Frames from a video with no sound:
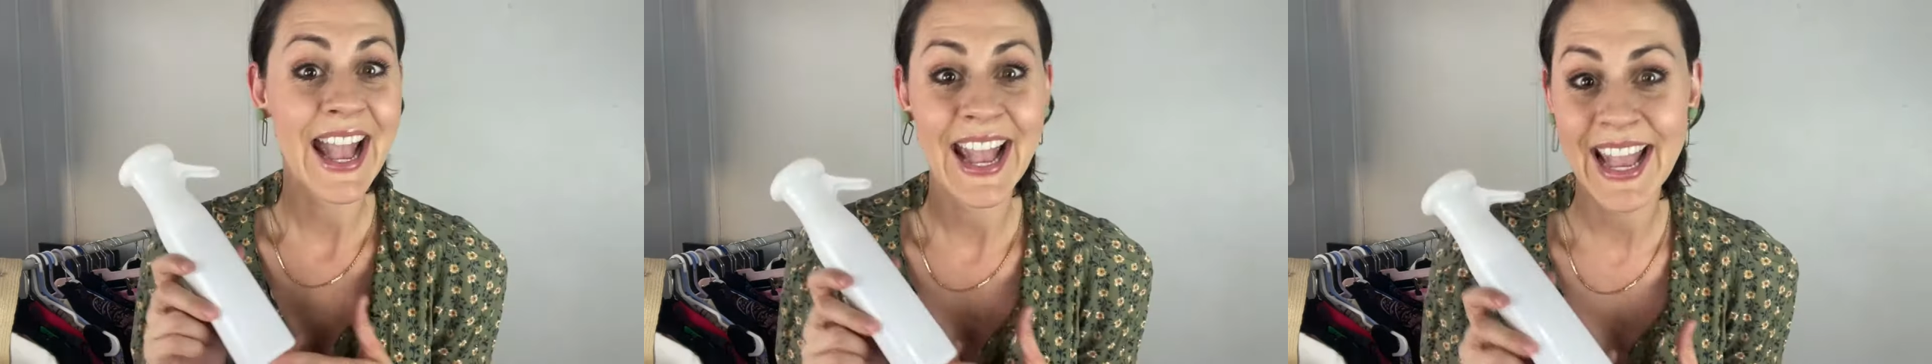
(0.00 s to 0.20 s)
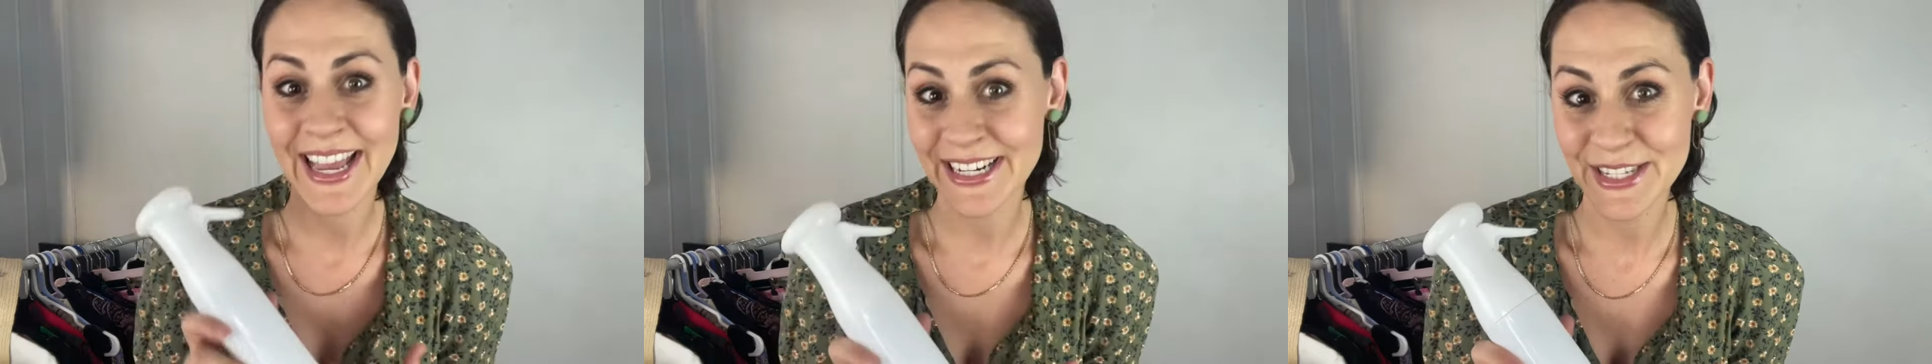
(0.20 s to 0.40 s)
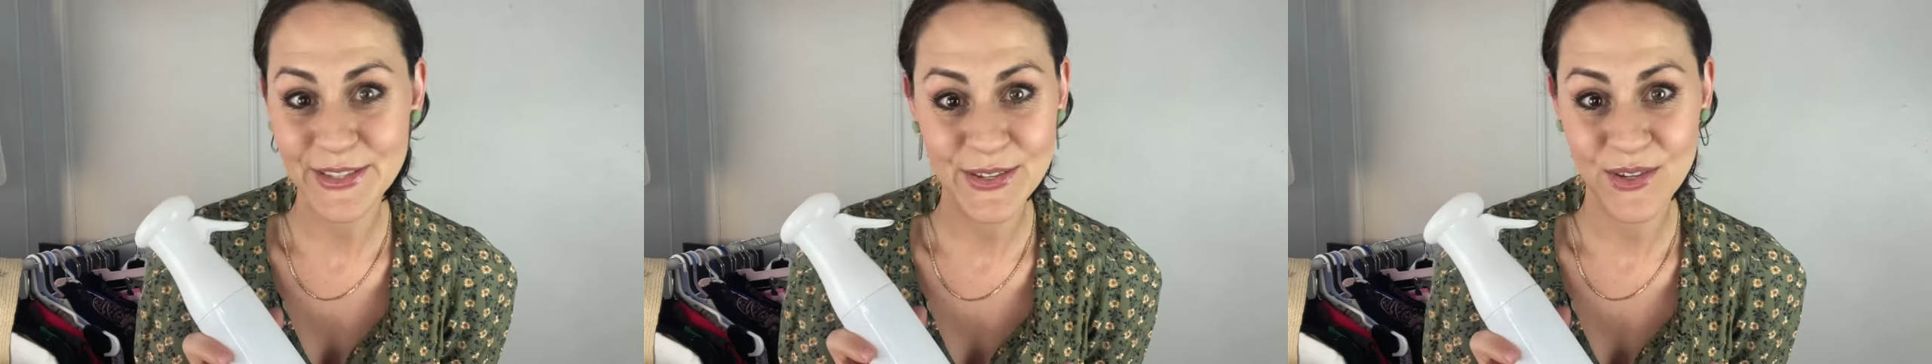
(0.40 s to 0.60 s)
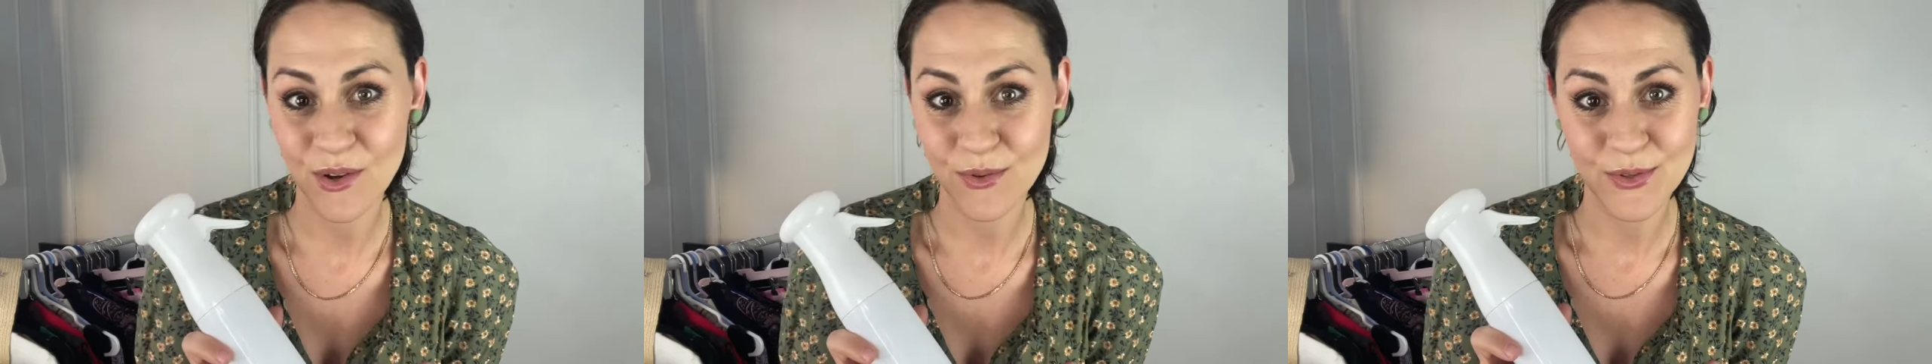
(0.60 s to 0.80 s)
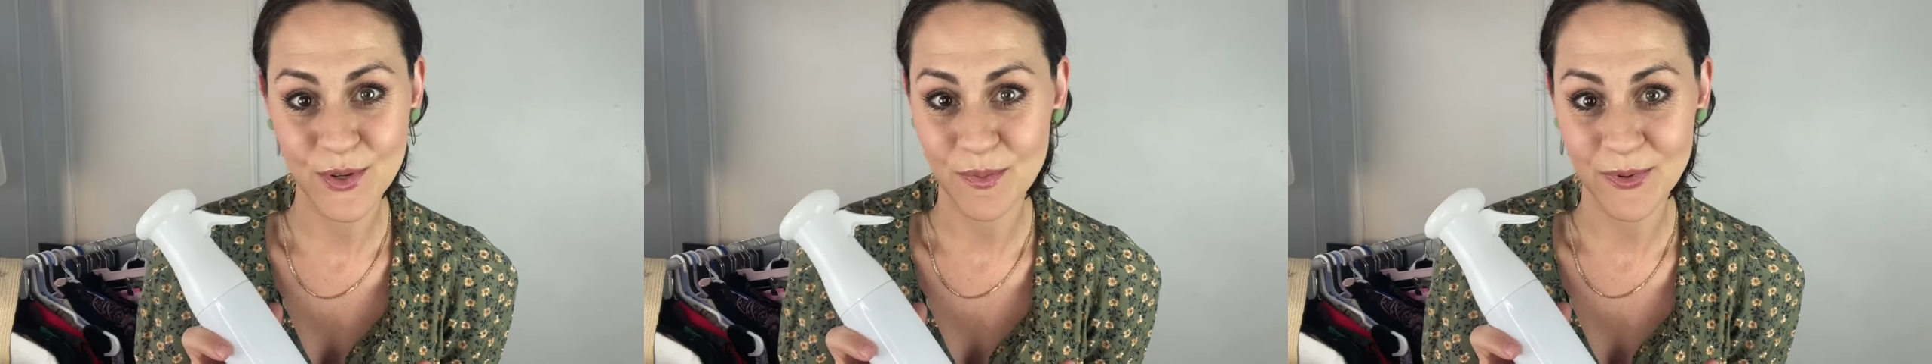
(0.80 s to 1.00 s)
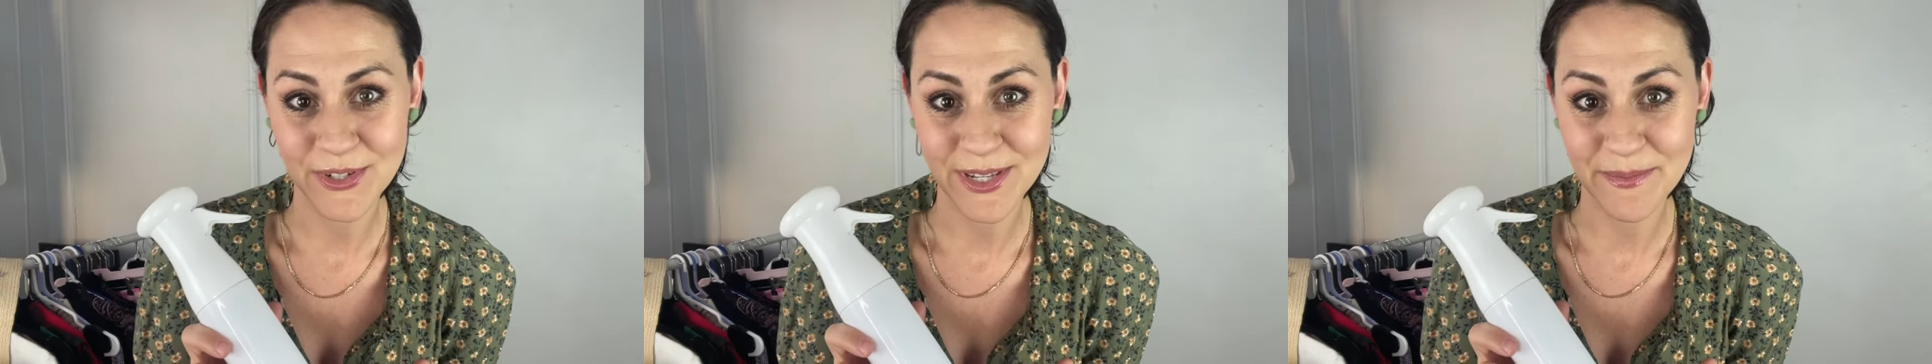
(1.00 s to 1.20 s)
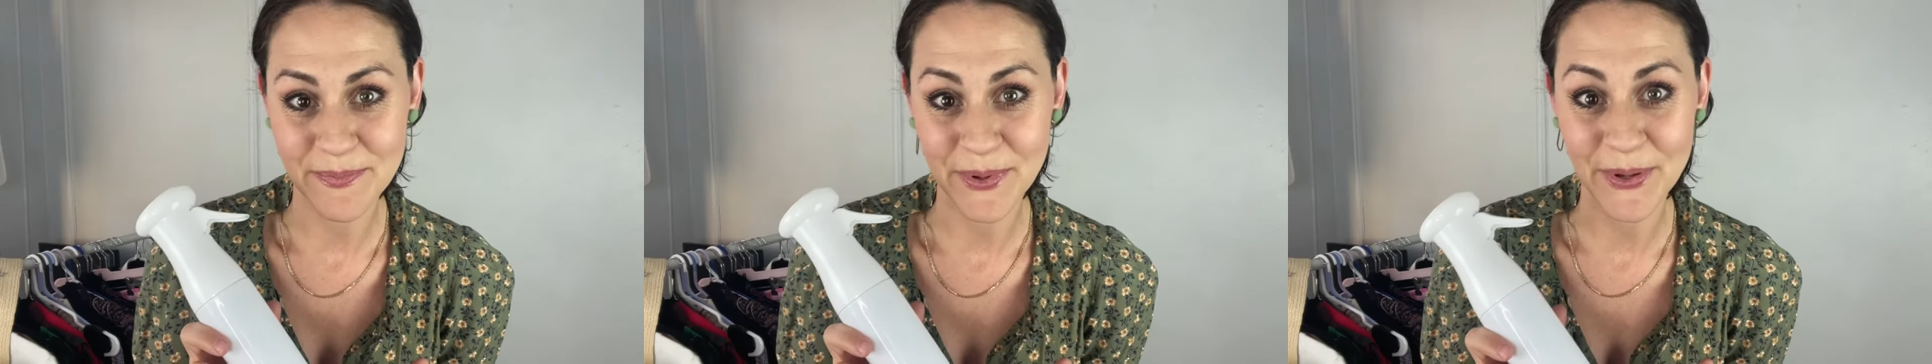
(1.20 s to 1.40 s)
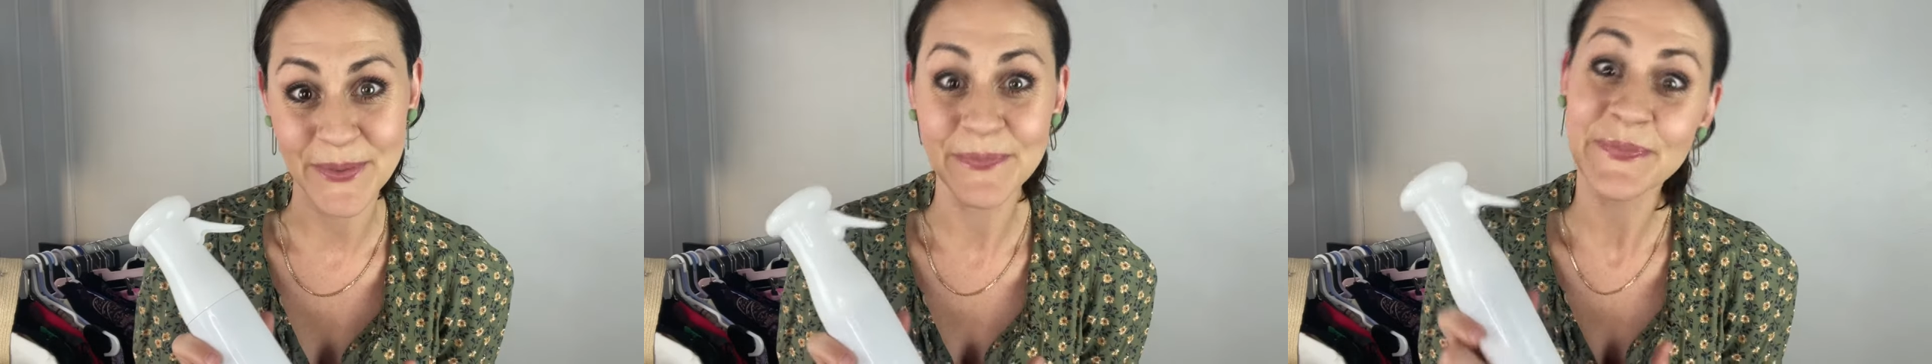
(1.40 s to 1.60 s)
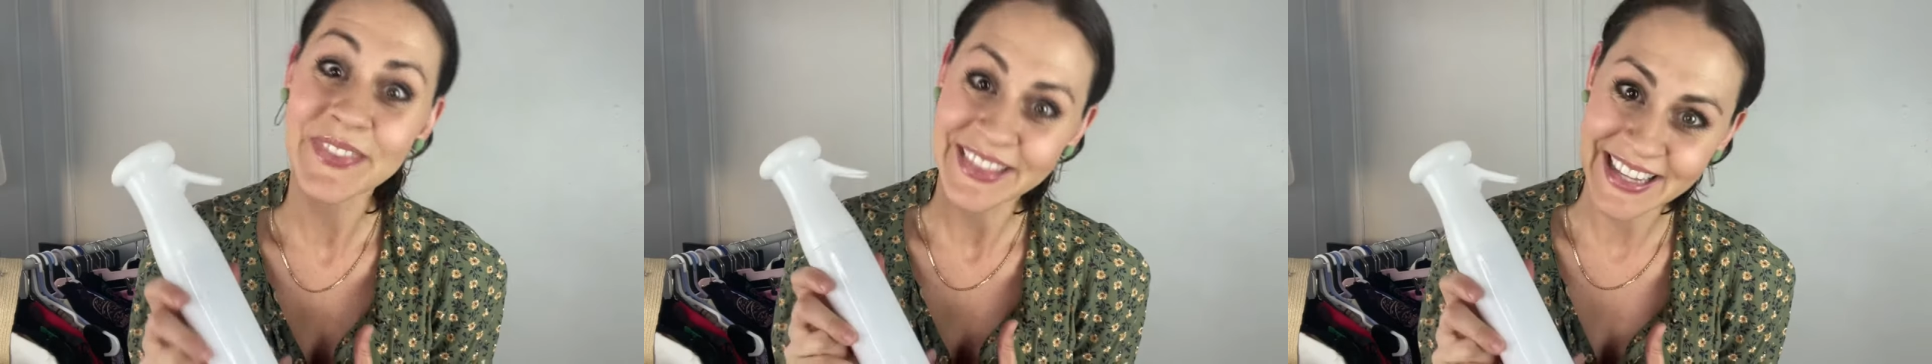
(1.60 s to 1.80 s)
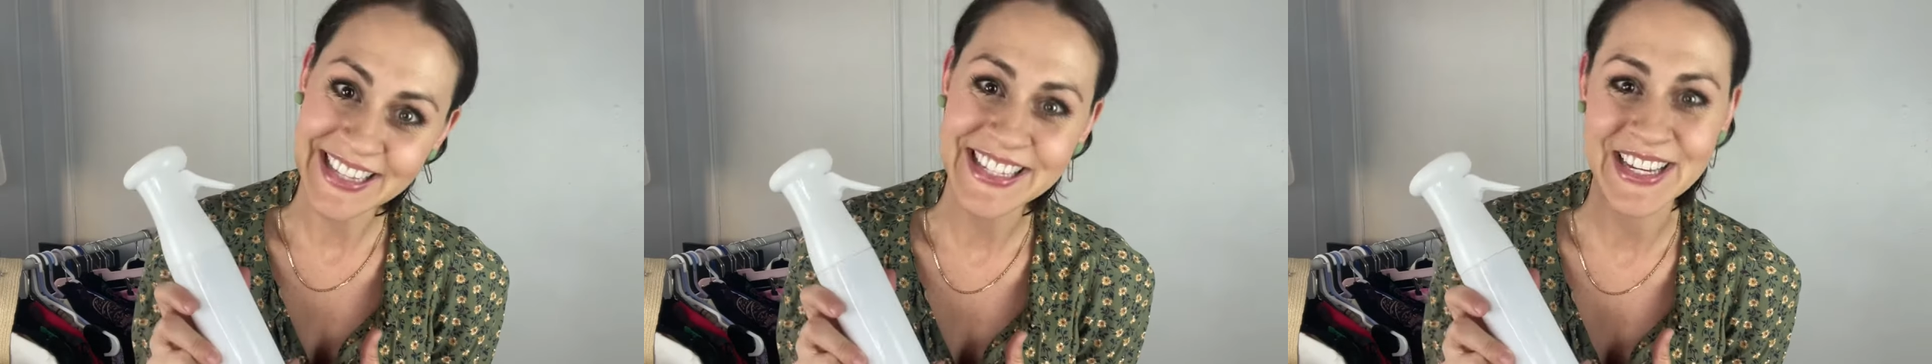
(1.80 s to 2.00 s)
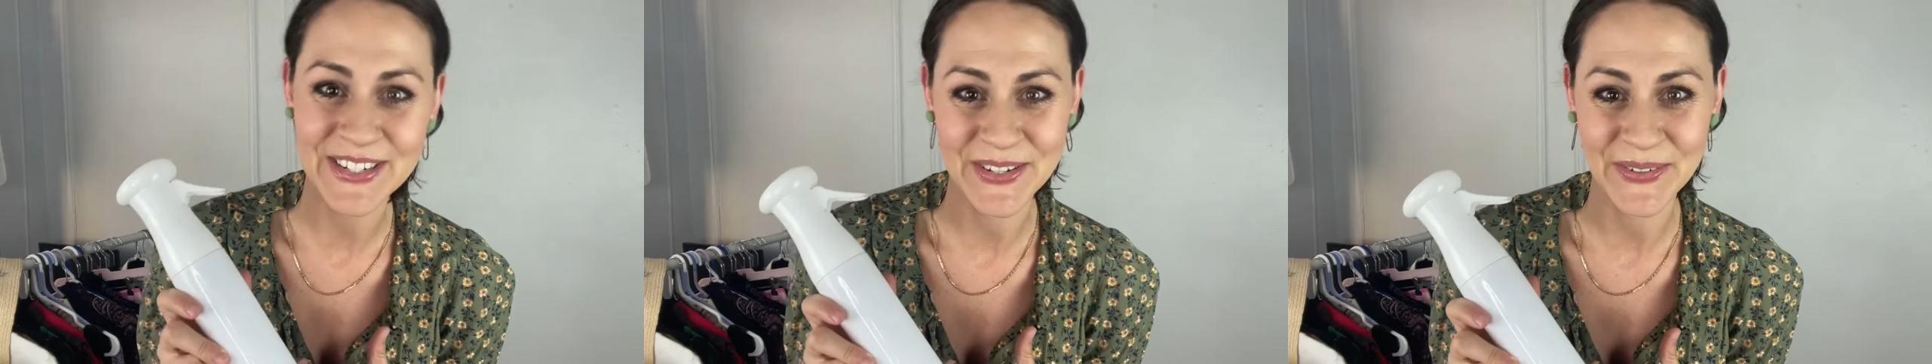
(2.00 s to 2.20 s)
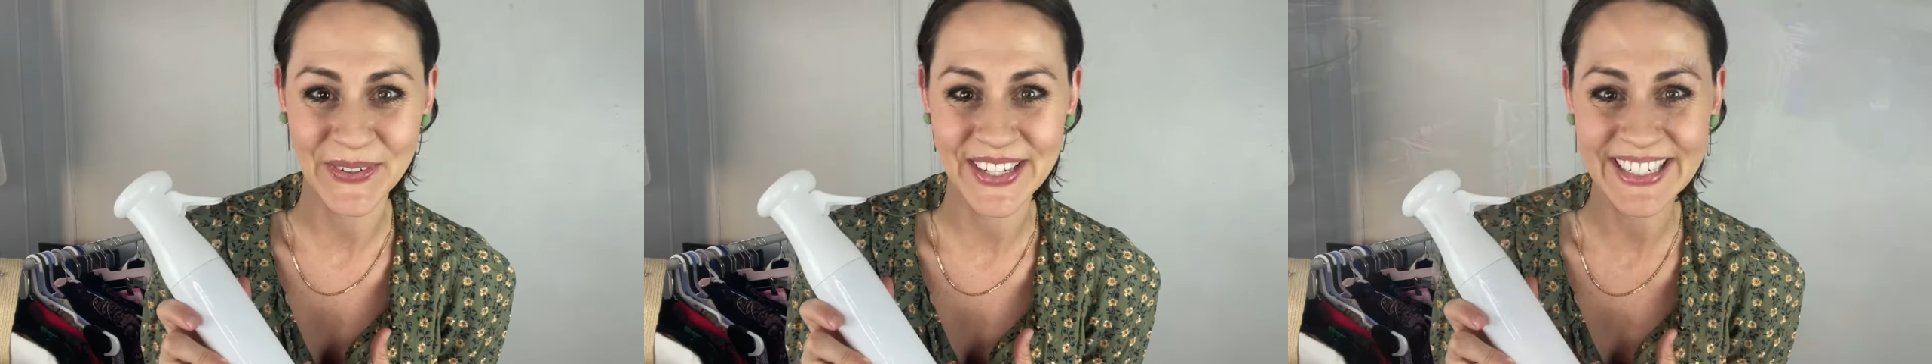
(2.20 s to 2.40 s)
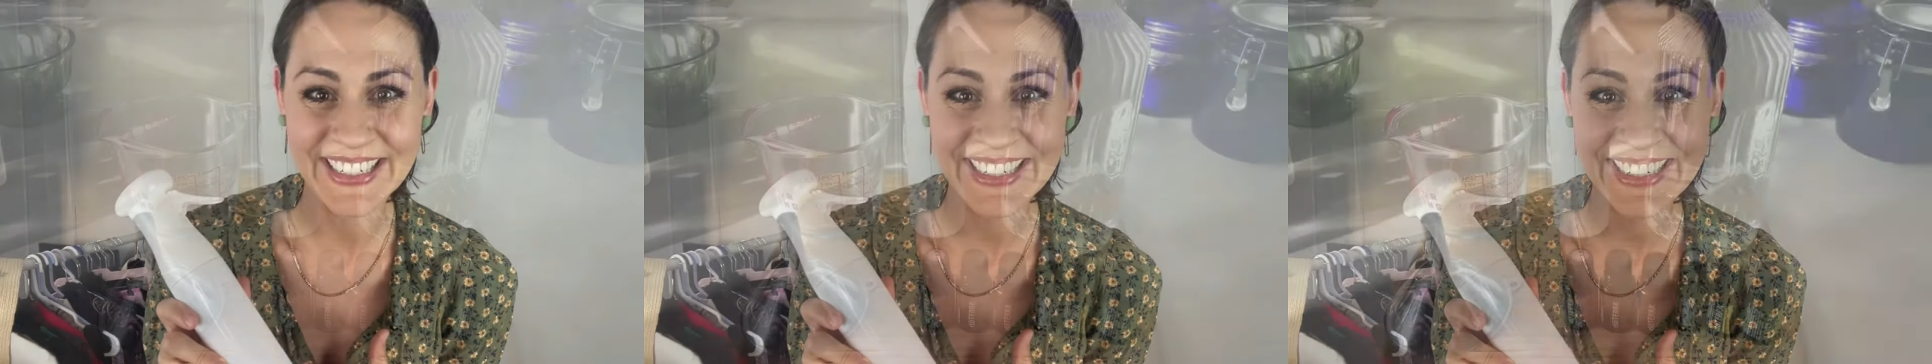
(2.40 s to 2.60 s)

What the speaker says: And it's so super simple. Let's get to it.